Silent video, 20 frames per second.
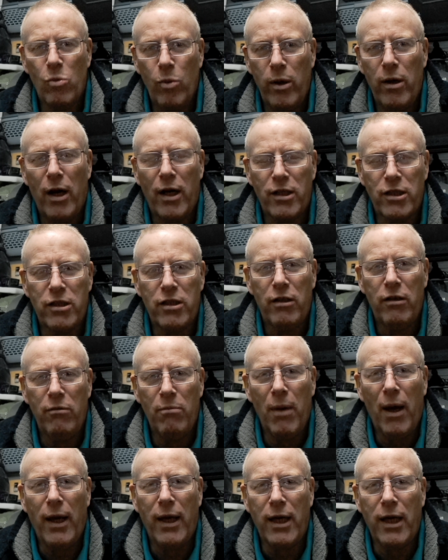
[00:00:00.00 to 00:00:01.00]
we're actually
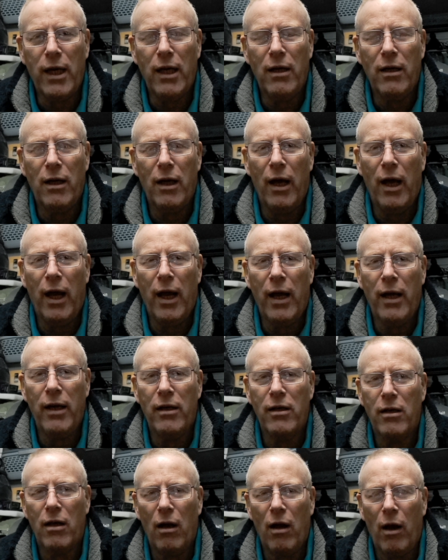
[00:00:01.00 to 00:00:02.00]
making,
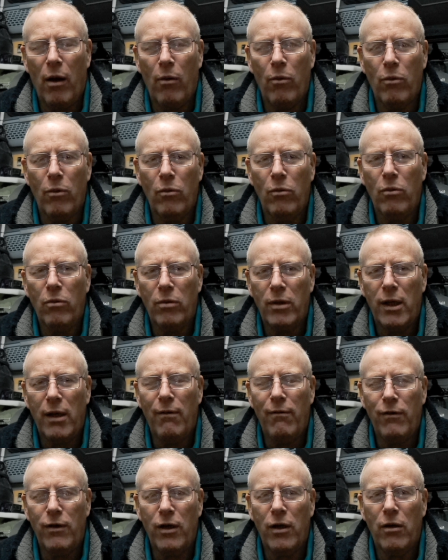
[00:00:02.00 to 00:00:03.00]
and I will
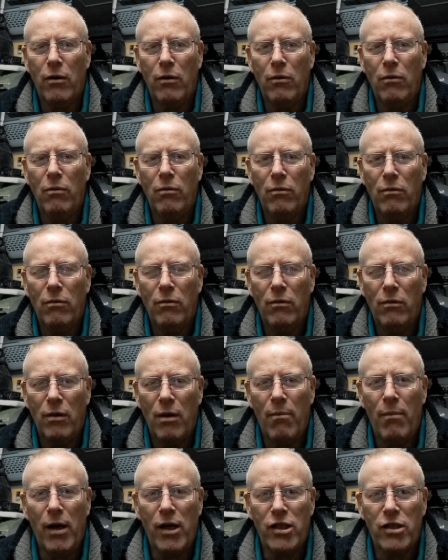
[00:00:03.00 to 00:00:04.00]
give you the
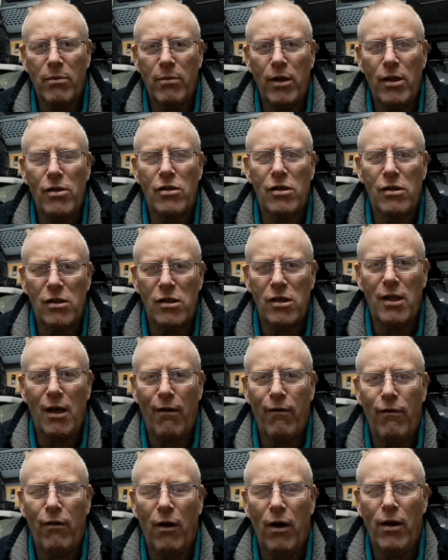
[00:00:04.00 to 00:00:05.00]
measurements and
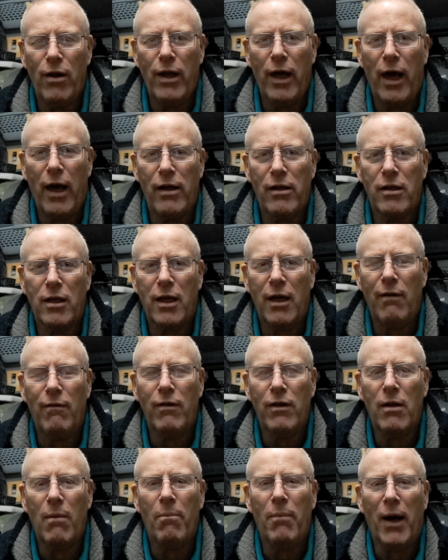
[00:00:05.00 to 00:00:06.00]
stuff like that to give
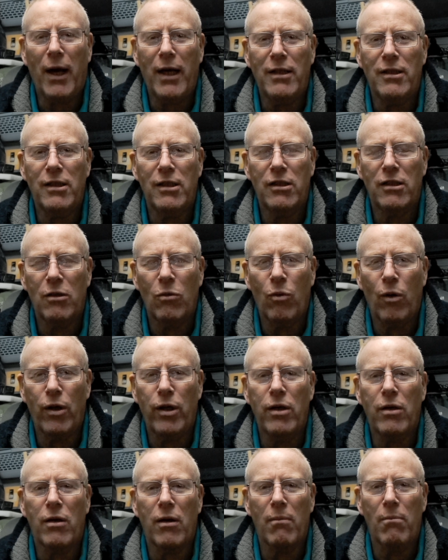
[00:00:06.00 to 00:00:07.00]
you the basis to what
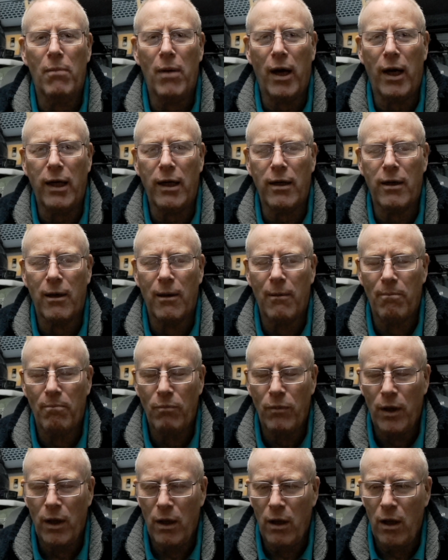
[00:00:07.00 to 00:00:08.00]
you can make
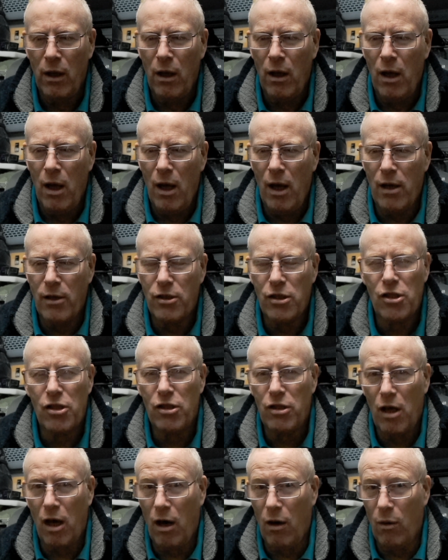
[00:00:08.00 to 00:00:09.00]
to
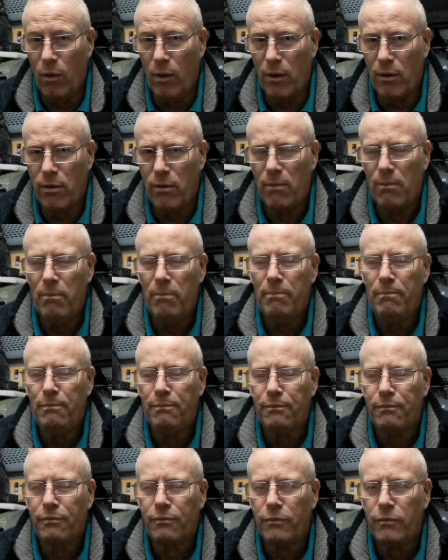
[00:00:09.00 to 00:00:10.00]
start with.
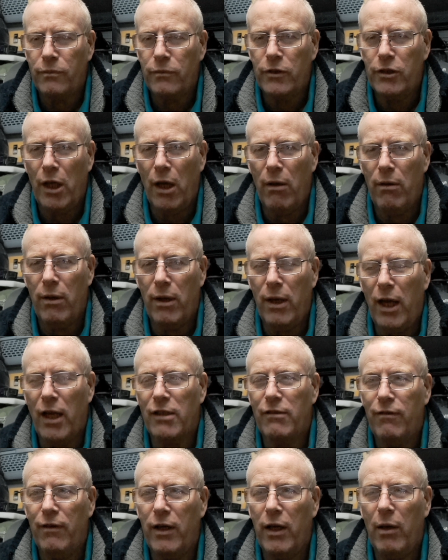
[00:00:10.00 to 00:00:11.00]
So the
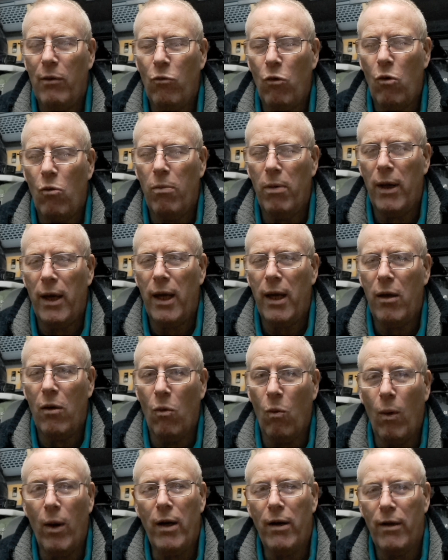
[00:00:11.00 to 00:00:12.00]
next video will be, or
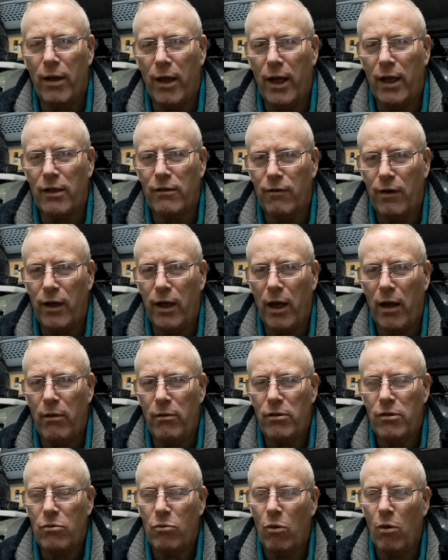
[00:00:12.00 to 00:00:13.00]
one of the next
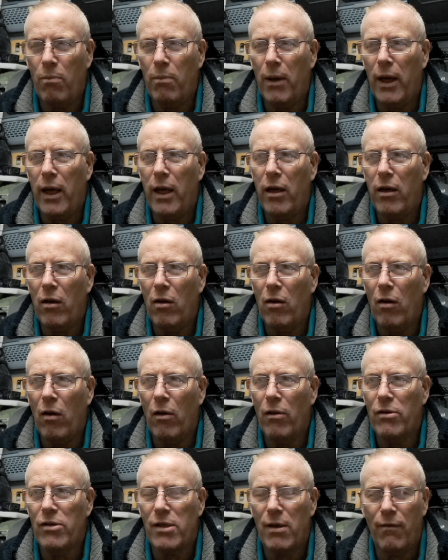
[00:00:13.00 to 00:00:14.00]
videos will be
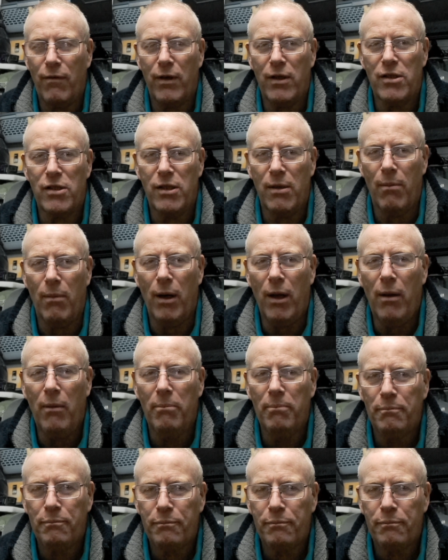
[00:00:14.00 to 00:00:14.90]
on something similar,